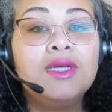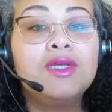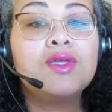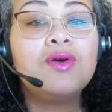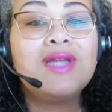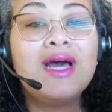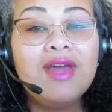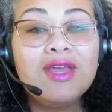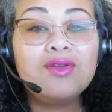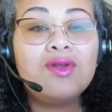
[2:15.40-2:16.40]
So now
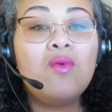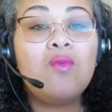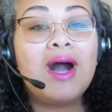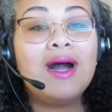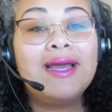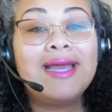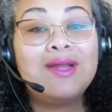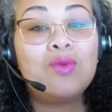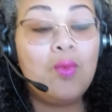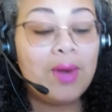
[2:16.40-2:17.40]
that you know why
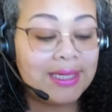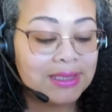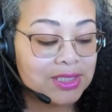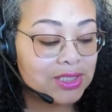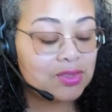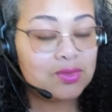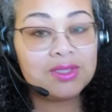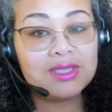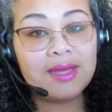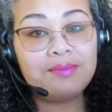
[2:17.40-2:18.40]
and when to use
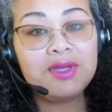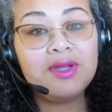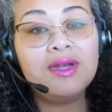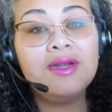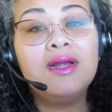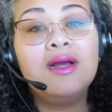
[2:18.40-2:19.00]
Zapier,